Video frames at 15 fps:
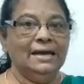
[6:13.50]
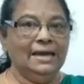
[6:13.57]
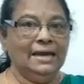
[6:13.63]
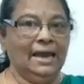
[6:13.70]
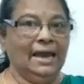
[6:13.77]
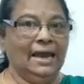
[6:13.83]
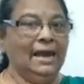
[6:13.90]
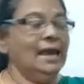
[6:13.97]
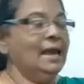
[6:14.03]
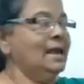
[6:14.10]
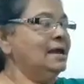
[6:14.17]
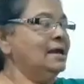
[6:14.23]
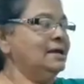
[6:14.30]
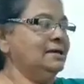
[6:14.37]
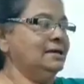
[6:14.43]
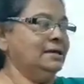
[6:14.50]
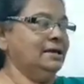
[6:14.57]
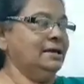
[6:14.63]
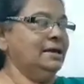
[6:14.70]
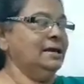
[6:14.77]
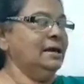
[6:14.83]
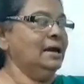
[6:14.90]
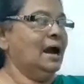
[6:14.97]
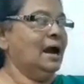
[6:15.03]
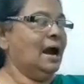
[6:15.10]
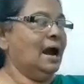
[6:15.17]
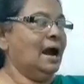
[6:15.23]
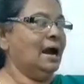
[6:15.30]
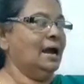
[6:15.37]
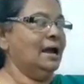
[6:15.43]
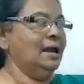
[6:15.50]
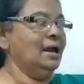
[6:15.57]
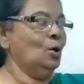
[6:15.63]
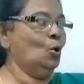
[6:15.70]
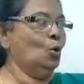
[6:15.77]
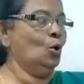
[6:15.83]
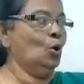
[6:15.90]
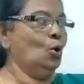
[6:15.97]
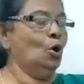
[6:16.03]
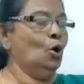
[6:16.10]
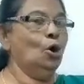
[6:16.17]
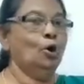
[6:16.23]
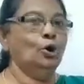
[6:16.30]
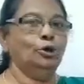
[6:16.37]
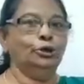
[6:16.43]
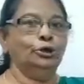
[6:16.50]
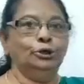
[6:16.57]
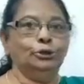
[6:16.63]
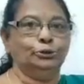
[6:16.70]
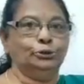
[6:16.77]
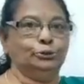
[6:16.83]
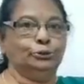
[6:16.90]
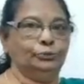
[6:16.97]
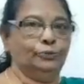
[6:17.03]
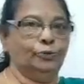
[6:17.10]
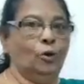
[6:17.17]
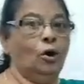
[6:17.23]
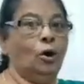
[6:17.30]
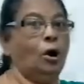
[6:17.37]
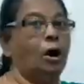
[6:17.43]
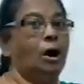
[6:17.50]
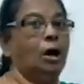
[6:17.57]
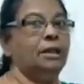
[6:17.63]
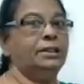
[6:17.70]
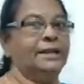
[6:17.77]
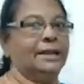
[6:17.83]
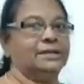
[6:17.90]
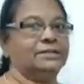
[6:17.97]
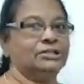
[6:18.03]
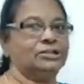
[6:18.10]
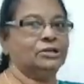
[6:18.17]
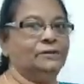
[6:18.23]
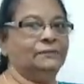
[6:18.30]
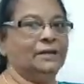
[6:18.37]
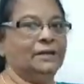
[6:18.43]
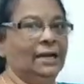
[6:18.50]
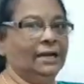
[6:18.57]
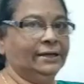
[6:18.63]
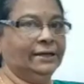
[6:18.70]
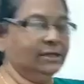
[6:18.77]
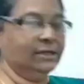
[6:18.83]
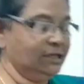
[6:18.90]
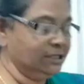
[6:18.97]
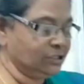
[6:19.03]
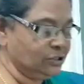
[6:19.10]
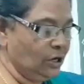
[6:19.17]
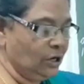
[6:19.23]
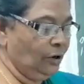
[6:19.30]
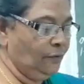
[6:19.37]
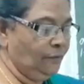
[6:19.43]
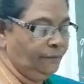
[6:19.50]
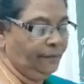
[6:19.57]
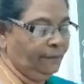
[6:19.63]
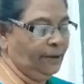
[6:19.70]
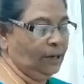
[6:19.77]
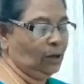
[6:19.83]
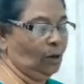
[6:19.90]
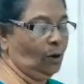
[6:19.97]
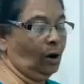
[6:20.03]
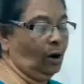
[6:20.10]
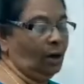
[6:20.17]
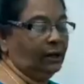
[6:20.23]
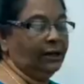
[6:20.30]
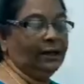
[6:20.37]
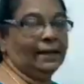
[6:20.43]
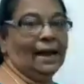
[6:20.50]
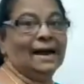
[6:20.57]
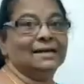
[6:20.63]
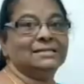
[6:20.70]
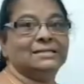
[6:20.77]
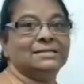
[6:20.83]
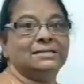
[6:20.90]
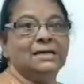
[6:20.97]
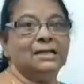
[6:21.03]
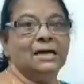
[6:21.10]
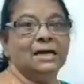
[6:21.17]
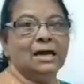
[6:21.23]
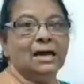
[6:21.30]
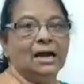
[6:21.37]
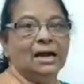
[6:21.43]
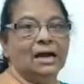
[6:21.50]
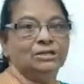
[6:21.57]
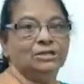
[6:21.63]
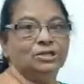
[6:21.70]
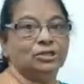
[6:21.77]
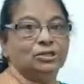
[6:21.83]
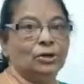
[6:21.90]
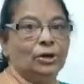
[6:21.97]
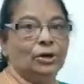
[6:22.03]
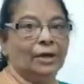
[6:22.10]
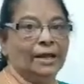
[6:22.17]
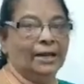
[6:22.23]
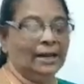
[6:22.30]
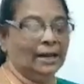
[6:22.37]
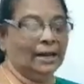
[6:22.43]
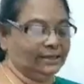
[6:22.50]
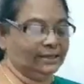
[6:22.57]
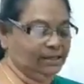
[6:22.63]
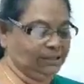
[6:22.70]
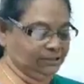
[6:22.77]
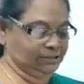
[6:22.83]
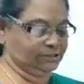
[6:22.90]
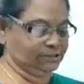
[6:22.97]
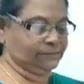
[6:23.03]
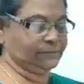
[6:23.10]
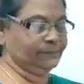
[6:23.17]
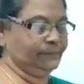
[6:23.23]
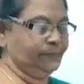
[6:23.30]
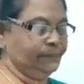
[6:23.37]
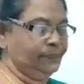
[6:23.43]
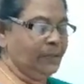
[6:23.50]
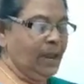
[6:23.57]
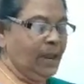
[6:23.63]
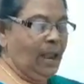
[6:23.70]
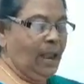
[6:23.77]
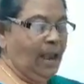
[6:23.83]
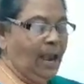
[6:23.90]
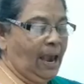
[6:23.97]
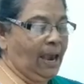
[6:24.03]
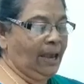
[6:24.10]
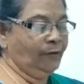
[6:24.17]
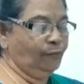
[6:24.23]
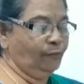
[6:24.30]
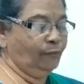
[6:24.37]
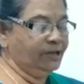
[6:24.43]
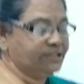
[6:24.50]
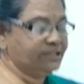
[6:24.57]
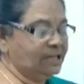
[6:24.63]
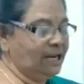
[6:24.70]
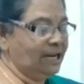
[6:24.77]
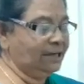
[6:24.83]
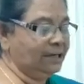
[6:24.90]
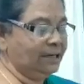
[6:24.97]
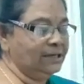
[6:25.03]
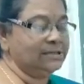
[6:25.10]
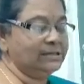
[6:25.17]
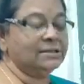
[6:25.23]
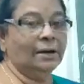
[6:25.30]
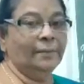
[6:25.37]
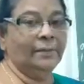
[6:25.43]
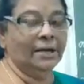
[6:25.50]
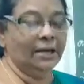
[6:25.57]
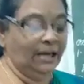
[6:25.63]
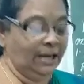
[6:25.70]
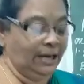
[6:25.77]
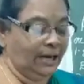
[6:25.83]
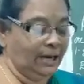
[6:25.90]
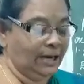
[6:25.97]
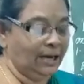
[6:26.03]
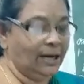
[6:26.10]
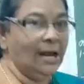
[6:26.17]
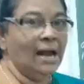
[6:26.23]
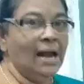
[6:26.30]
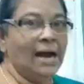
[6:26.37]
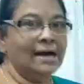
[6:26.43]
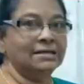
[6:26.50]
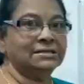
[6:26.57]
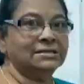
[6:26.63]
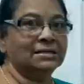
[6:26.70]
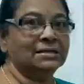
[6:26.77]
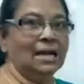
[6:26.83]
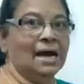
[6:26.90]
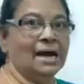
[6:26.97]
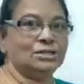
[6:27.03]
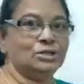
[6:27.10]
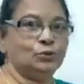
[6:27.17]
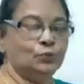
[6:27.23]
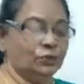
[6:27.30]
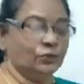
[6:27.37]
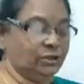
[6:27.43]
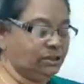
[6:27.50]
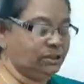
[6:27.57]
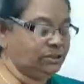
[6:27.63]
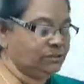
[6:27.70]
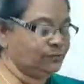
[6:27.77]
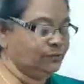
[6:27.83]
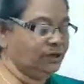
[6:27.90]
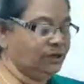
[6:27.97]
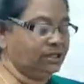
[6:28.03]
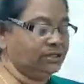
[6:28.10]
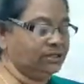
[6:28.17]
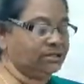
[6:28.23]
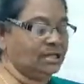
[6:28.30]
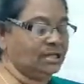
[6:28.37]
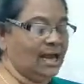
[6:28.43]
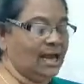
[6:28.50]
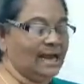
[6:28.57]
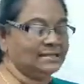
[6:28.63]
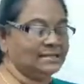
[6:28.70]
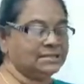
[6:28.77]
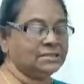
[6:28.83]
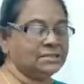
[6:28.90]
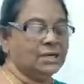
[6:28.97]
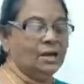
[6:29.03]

A, E, I, O, U. All the rest of the letters we'll call it as consonant letters. And which letter is coming here as the last word's last?